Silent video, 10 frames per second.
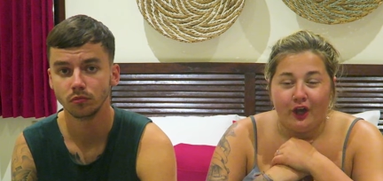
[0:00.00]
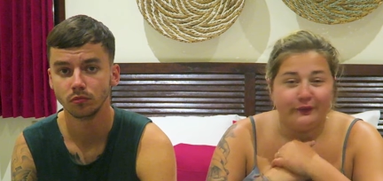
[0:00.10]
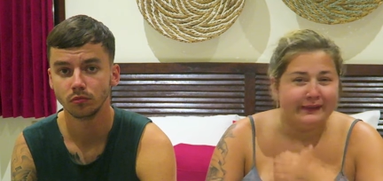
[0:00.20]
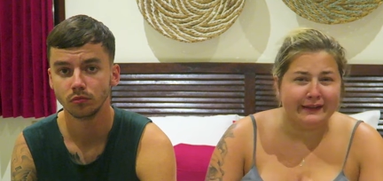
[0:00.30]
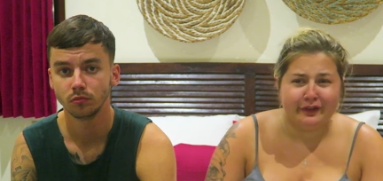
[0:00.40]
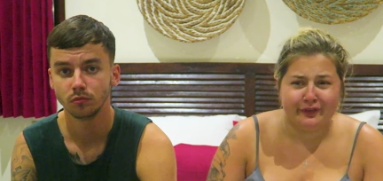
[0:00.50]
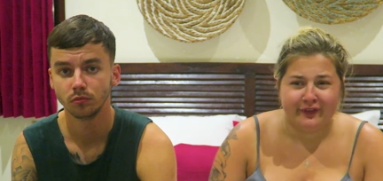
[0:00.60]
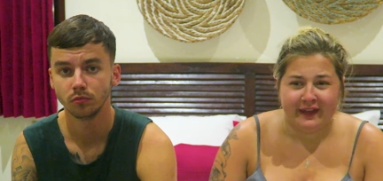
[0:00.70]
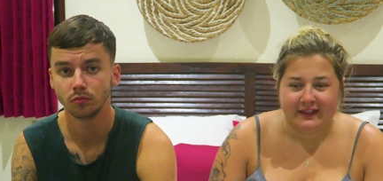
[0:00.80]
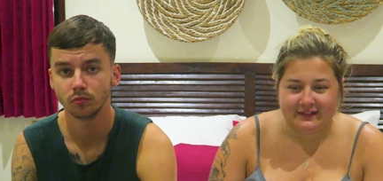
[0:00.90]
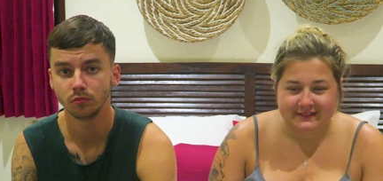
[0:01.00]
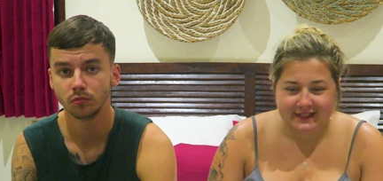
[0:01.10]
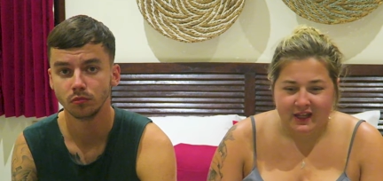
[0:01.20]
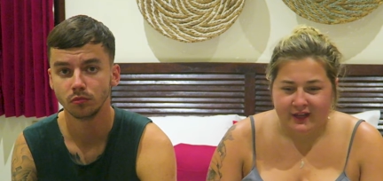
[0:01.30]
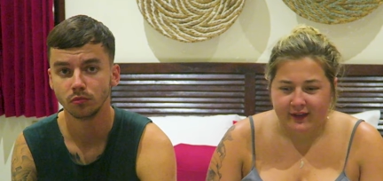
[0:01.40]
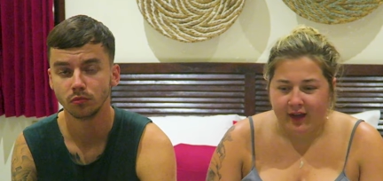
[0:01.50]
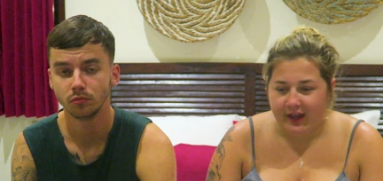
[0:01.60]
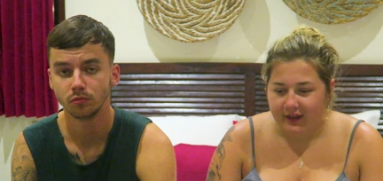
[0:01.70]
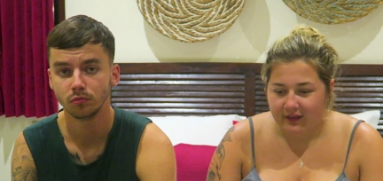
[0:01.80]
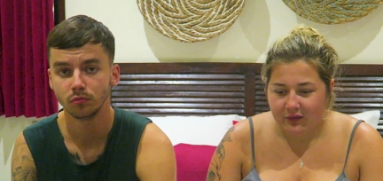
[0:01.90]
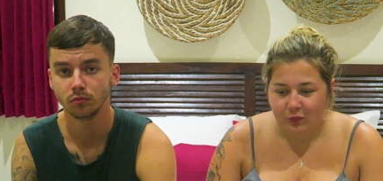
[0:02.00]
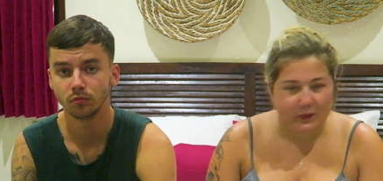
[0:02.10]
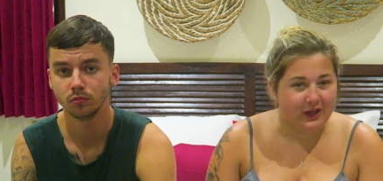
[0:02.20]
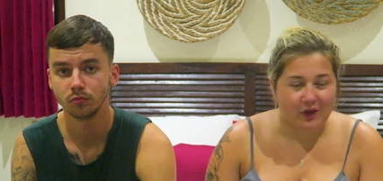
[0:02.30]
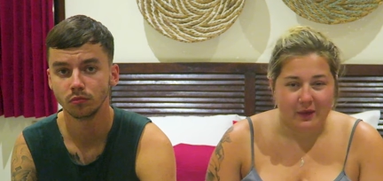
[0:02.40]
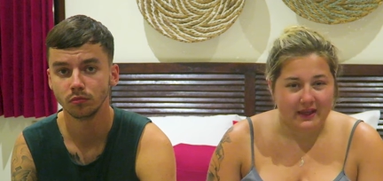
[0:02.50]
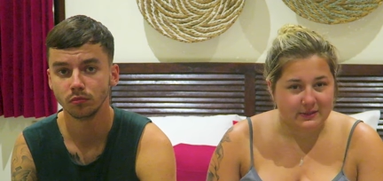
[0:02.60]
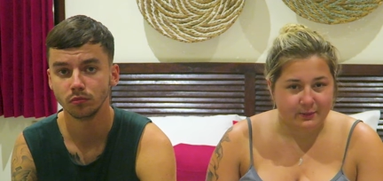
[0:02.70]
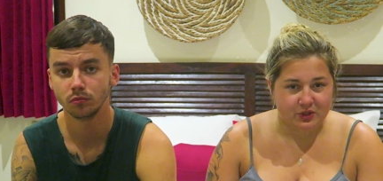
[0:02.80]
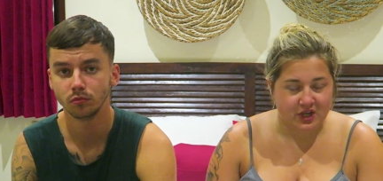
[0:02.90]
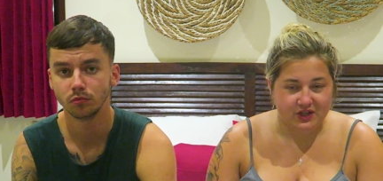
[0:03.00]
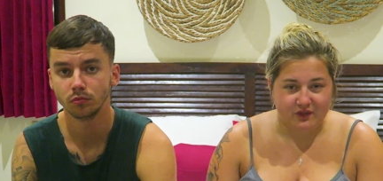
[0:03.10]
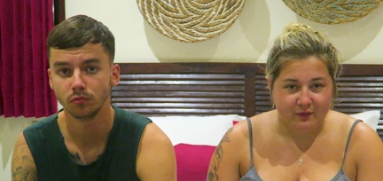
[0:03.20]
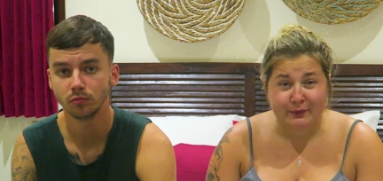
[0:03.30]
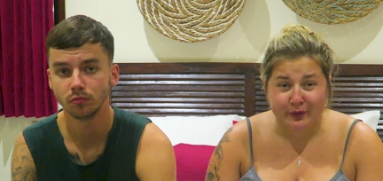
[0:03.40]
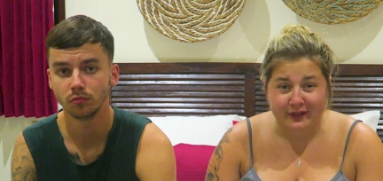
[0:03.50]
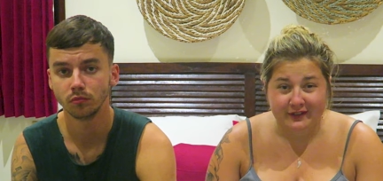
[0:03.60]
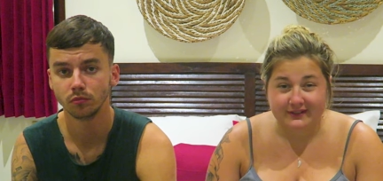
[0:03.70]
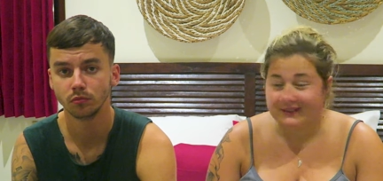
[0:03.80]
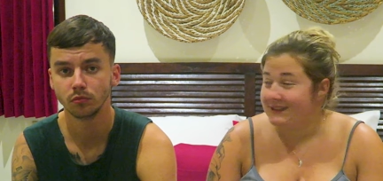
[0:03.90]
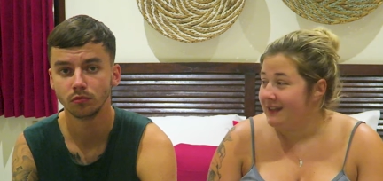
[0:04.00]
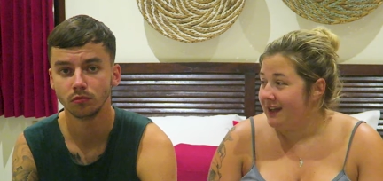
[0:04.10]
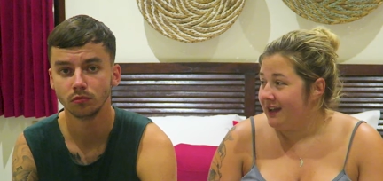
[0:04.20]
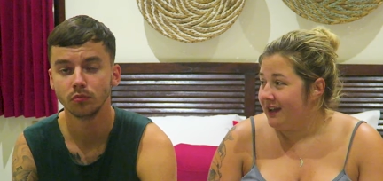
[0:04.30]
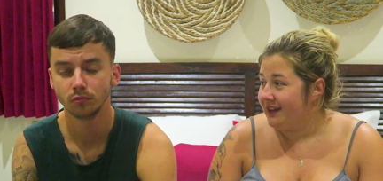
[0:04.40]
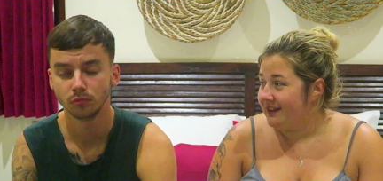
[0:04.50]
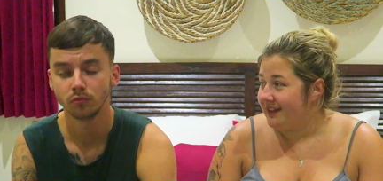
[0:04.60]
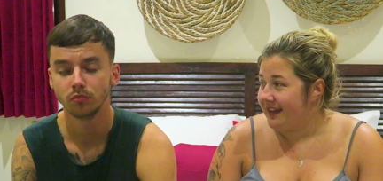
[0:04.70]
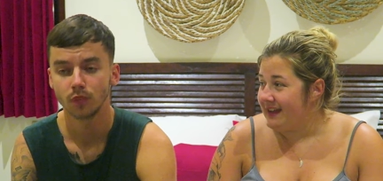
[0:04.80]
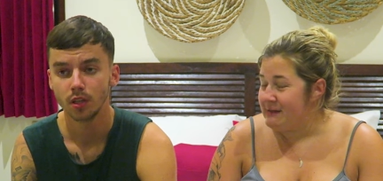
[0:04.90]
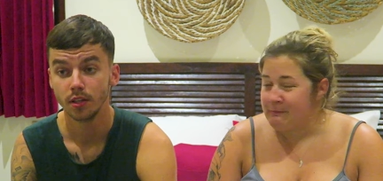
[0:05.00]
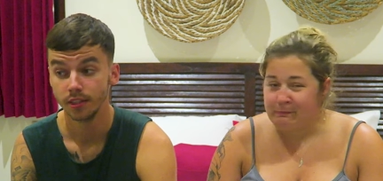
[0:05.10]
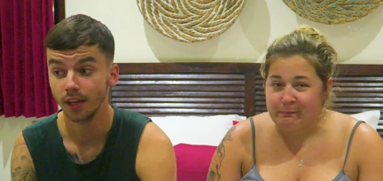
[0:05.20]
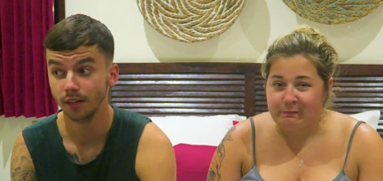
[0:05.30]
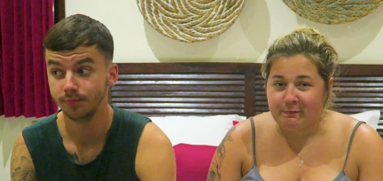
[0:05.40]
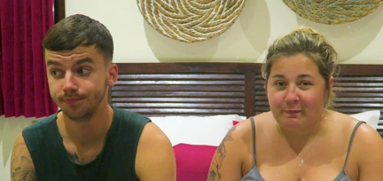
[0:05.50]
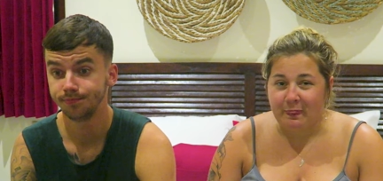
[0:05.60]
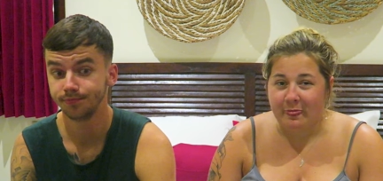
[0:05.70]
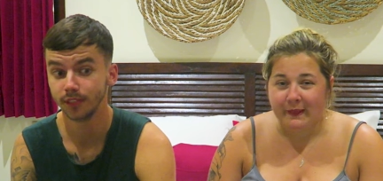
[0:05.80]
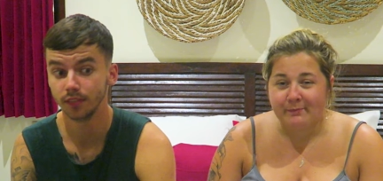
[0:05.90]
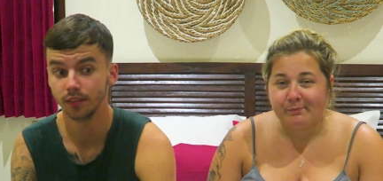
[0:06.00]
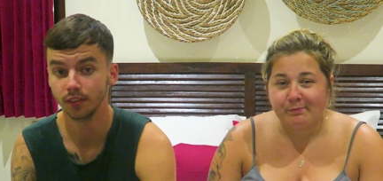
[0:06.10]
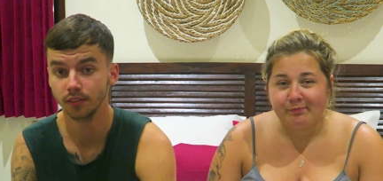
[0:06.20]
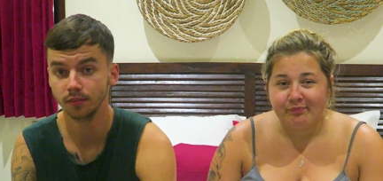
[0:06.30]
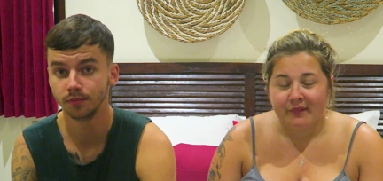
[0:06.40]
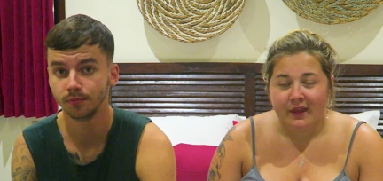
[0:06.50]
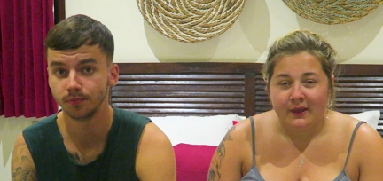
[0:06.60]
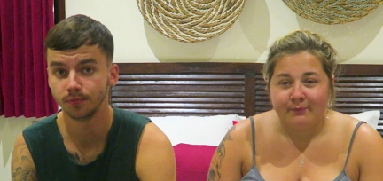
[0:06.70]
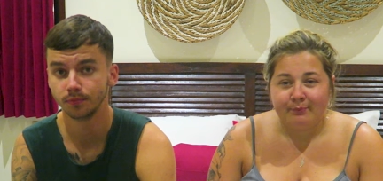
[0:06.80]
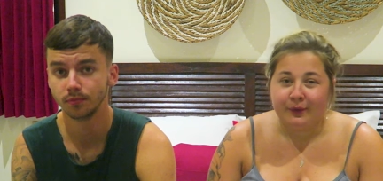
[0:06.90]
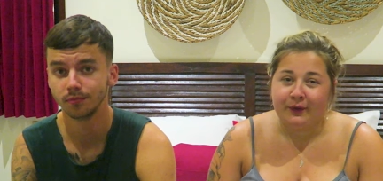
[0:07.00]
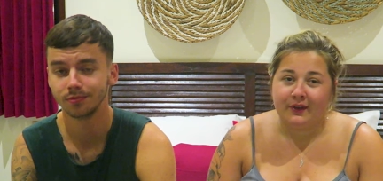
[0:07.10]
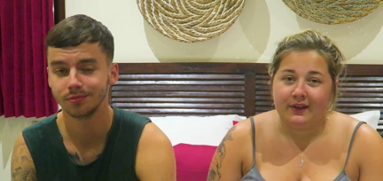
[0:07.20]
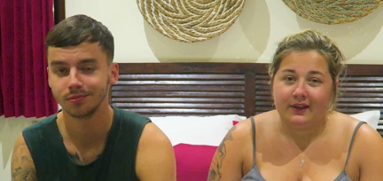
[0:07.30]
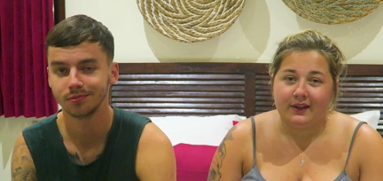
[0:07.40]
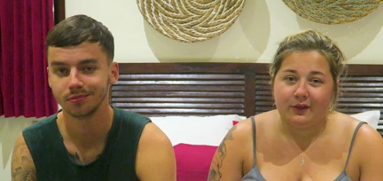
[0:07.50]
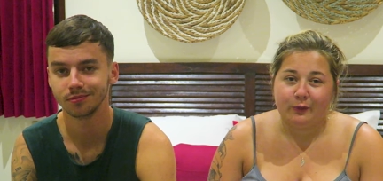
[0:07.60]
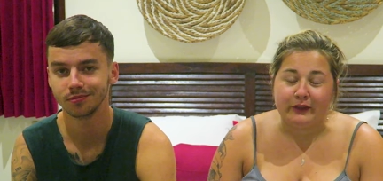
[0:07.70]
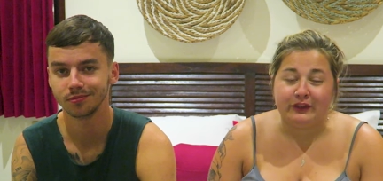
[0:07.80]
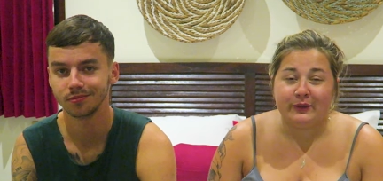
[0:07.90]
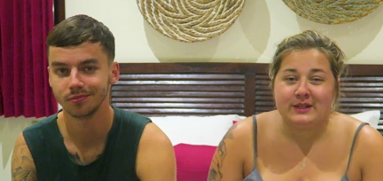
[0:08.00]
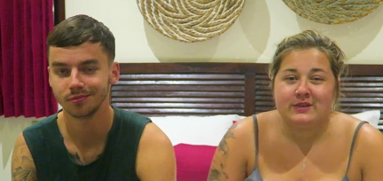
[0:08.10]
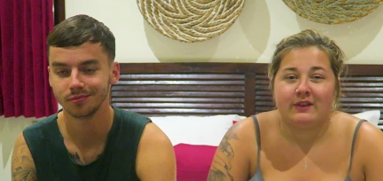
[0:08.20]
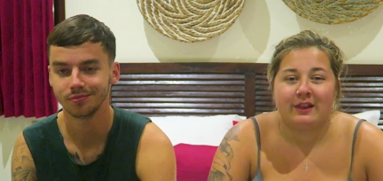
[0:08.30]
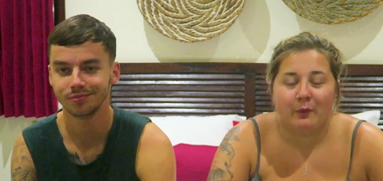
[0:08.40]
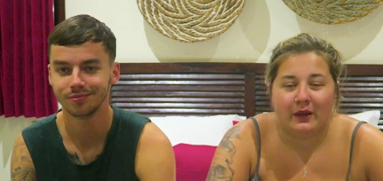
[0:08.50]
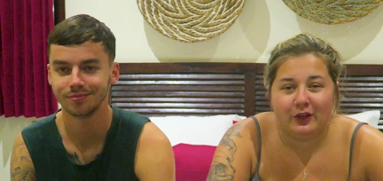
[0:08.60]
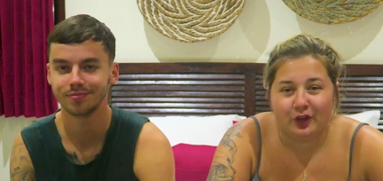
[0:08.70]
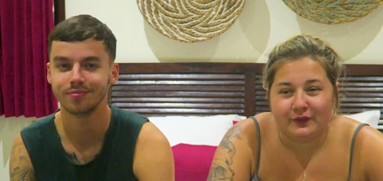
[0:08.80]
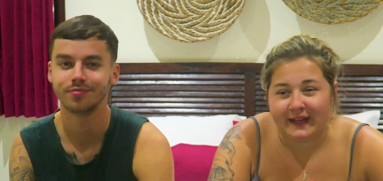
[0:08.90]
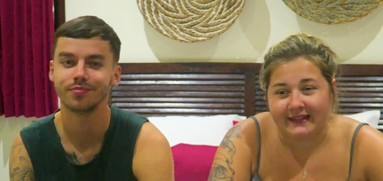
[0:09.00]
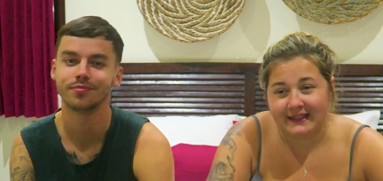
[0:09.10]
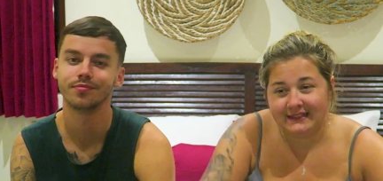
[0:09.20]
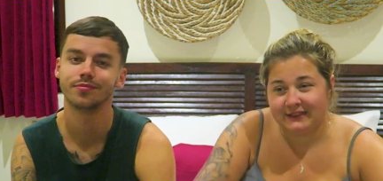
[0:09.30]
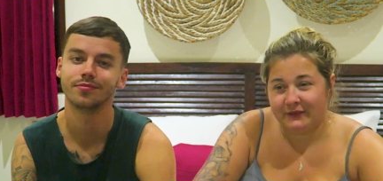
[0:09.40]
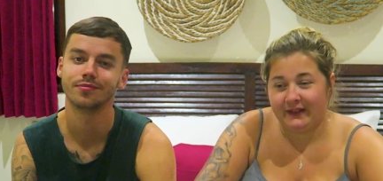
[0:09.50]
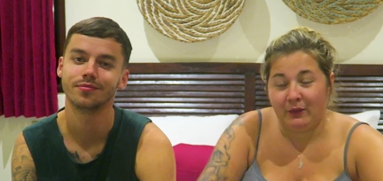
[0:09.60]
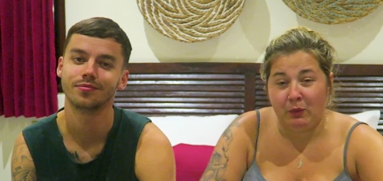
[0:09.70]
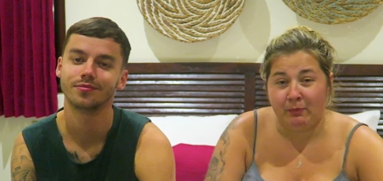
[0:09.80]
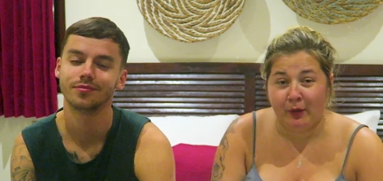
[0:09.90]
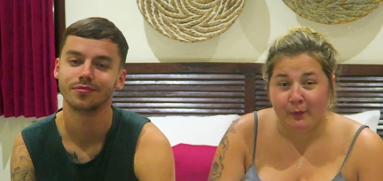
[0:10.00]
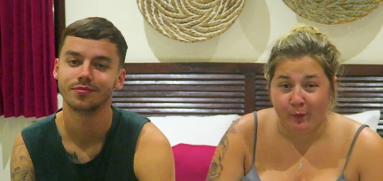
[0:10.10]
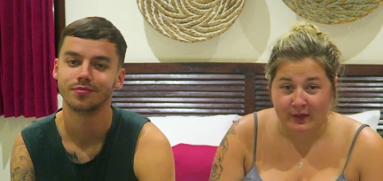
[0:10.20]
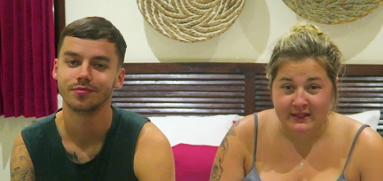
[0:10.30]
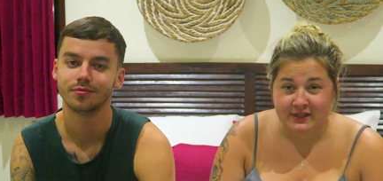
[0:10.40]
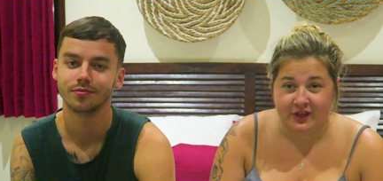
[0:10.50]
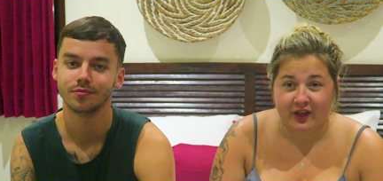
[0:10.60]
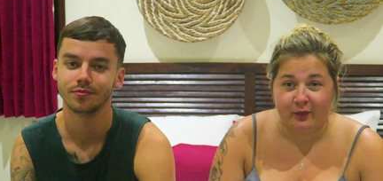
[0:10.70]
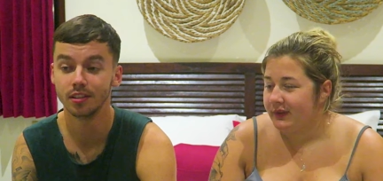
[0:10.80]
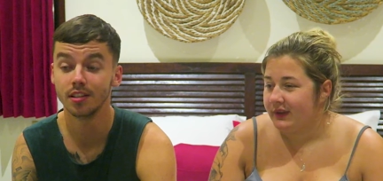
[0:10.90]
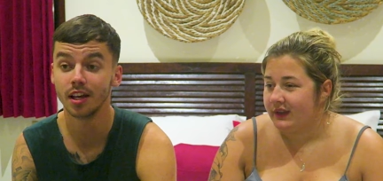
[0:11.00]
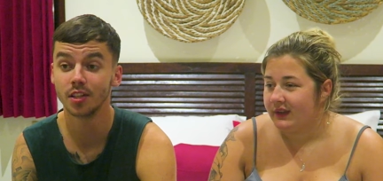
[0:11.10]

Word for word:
Speaker 1: over little things, like we know how to push each other's buttons.
Speaker 2: Yeah, definitely.
Speaker 1: But we're doing something that we love, and this is something that we both wanted to do. It